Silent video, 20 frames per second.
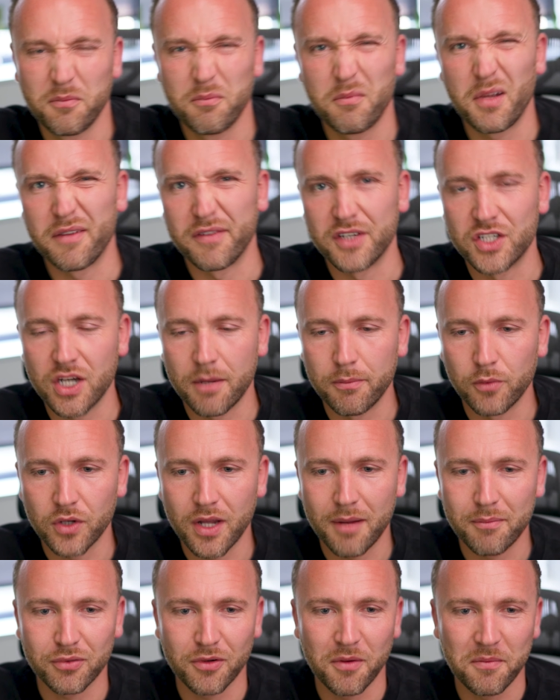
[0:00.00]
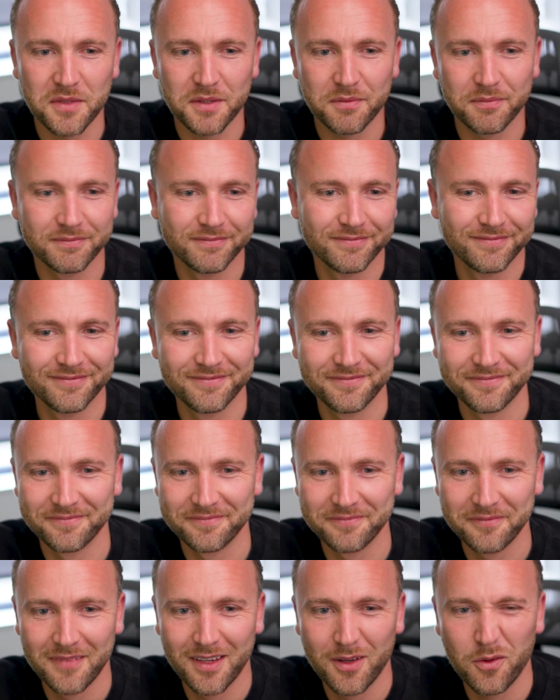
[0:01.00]
Bit of a jumbled up prompt.
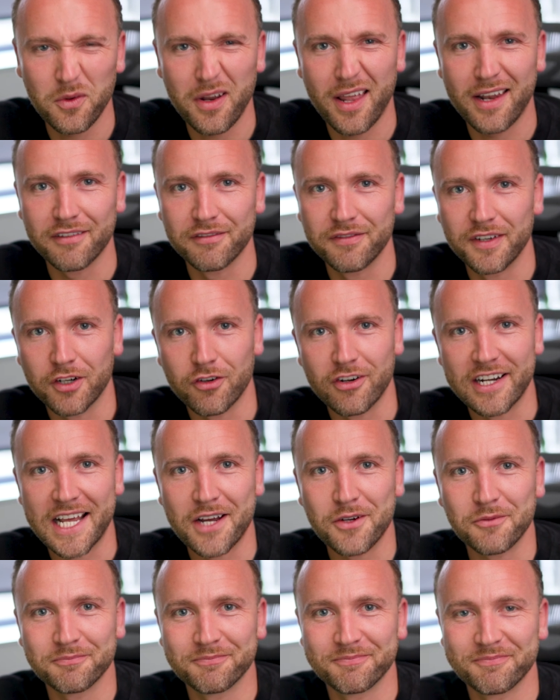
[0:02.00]
We'll let it figure it out.